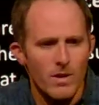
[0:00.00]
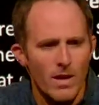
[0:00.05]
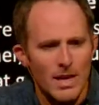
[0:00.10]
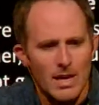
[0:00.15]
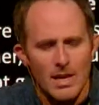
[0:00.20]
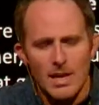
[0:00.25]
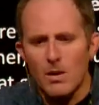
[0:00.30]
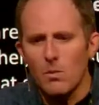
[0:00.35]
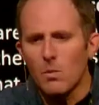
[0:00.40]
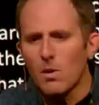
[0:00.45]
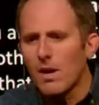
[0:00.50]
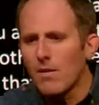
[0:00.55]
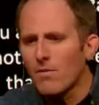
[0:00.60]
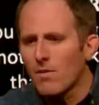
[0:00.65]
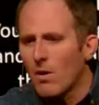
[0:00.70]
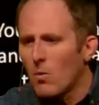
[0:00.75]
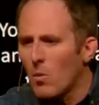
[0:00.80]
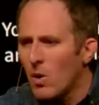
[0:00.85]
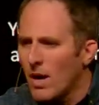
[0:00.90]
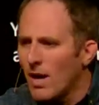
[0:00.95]
I can eat whatever I
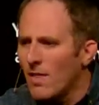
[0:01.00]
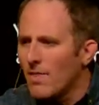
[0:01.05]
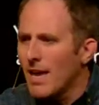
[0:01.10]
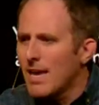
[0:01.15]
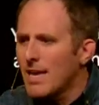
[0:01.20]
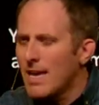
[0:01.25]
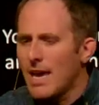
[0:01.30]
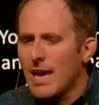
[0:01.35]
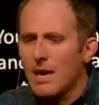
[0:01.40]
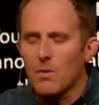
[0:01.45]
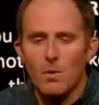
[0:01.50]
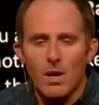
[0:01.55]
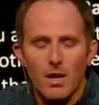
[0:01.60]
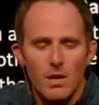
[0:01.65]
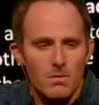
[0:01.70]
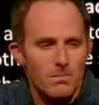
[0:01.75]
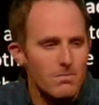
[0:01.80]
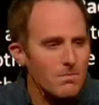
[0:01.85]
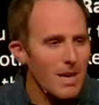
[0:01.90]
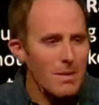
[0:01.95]
want, and they can't.
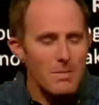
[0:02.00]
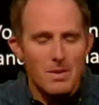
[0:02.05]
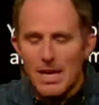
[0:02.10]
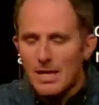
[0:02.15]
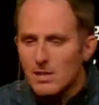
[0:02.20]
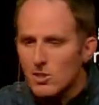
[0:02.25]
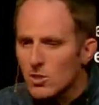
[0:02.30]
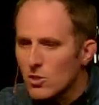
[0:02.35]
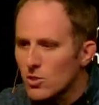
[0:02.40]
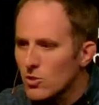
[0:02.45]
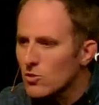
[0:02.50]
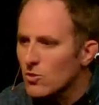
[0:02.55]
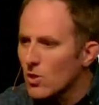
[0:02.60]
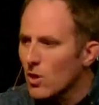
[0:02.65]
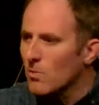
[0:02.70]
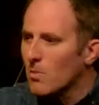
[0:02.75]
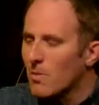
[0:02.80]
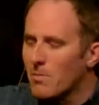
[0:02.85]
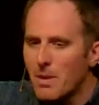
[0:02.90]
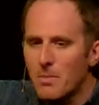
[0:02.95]
Well, maybe that's your struggle,
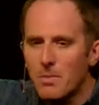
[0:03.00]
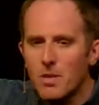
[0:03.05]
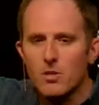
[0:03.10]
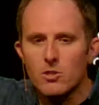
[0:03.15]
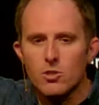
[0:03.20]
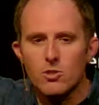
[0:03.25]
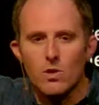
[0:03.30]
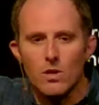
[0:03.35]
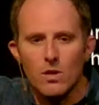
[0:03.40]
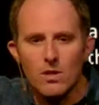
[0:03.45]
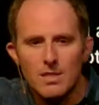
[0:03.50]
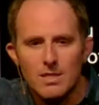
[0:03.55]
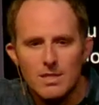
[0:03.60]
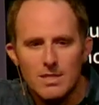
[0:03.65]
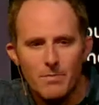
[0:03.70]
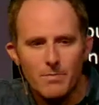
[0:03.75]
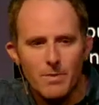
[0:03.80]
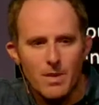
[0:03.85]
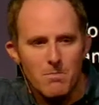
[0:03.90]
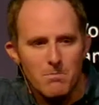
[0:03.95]
but maybe their struggle is
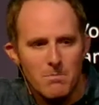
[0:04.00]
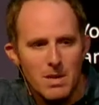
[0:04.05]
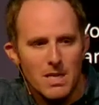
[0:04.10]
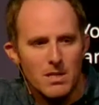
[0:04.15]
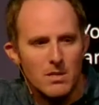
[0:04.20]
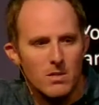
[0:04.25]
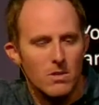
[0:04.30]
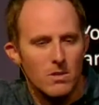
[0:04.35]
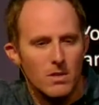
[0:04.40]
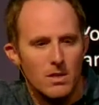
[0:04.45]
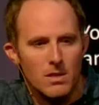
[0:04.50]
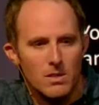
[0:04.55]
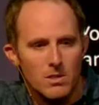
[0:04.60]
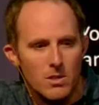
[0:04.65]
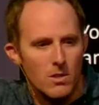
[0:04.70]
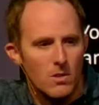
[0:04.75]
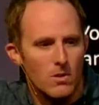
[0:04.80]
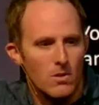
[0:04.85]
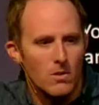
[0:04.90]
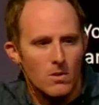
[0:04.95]
something mental and
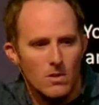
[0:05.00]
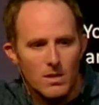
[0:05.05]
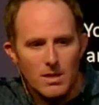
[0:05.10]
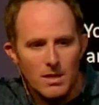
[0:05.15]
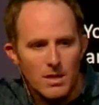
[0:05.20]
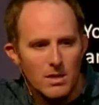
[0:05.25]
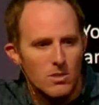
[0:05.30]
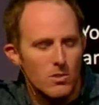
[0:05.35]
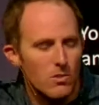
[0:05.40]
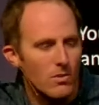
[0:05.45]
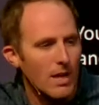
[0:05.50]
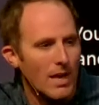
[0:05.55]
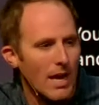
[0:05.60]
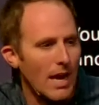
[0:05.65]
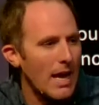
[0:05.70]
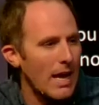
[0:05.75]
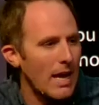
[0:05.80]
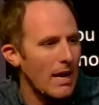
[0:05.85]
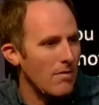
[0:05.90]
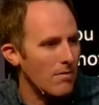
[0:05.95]
internal, an issue they
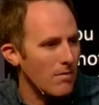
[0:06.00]
have.